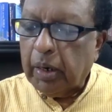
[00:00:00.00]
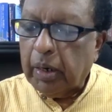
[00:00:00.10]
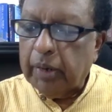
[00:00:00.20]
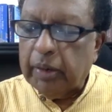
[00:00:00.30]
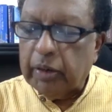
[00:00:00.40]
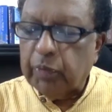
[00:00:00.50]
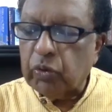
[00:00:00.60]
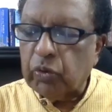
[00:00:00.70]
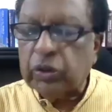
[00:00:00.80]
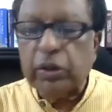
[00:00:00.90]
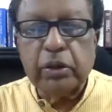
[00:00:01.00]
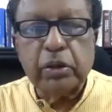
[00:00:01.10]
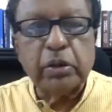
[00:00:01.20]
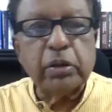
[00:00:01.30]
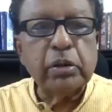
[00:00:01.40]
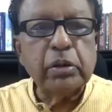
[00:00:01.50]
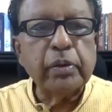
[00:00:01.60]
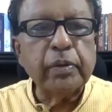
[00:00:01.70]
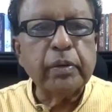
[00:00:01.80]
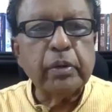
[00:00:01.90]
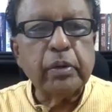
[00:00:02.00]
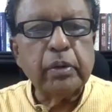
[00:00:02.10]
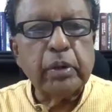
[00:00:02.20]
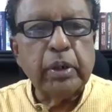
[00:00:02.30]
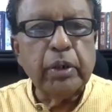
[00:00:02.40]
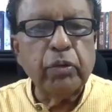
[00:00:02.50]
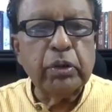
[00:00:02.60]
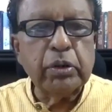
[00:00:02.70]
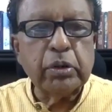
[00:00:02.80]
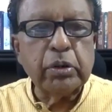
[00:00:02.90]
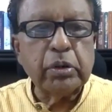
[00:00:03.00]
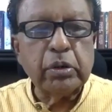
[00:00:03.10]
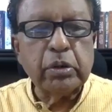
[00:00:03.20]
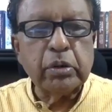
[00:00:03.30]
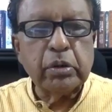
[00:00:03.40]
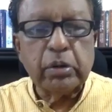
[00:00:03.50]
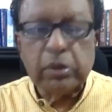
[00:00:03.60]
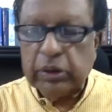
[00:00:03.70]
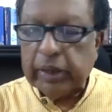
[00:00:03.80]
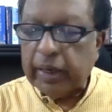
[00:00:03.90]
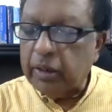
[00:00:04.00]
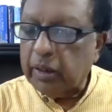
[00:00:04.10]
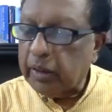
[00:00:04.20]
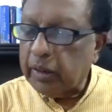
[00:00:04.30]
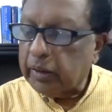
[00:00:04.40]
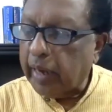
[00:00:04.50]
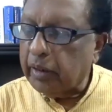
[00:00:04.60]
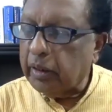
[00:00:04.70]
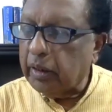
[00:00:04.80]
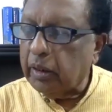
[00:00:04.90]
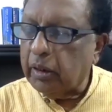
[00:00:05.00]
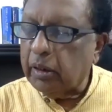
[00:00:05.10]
In these posters, it was said that the